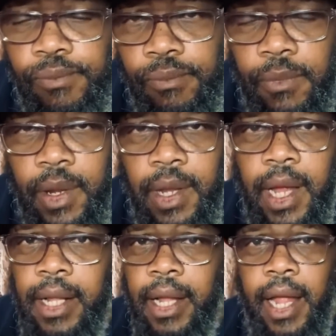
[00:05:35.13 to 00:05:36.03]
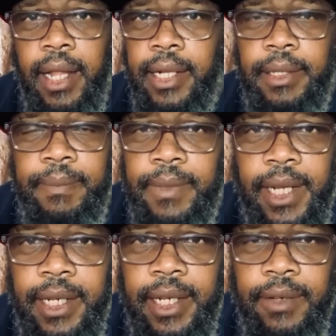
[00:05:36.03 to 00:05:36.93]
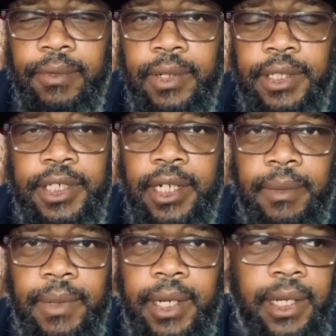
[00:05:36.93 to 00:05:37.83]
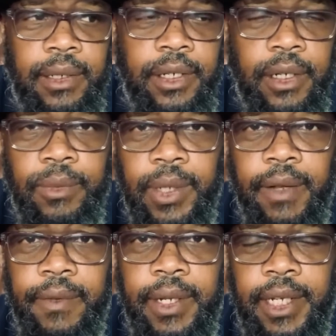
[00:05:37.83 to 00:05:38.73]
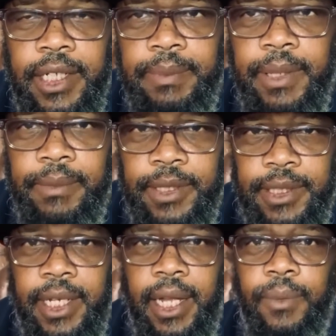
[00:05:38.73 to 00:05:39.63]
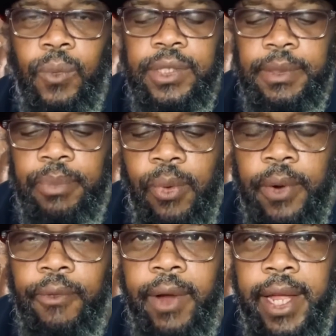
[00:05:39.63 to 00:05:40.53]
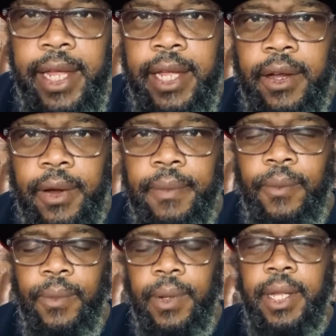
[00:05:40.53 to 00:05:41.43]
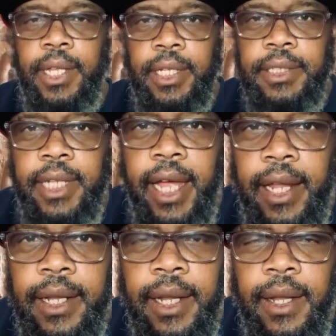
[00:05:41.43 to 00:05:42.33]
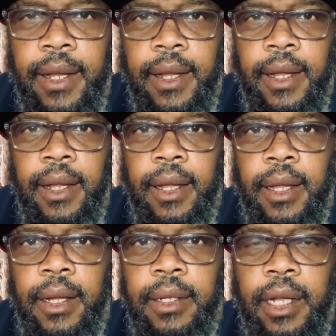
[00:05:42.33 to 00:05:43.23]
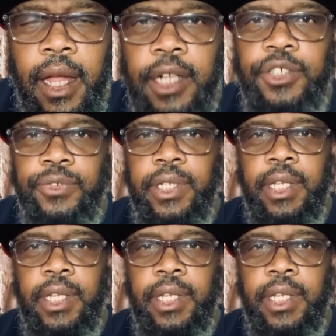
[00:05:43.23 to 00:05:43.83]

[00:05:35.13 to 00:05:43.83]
I like to let it get legitimately, whatever it is, but I'm just saying what's important right here is that the country,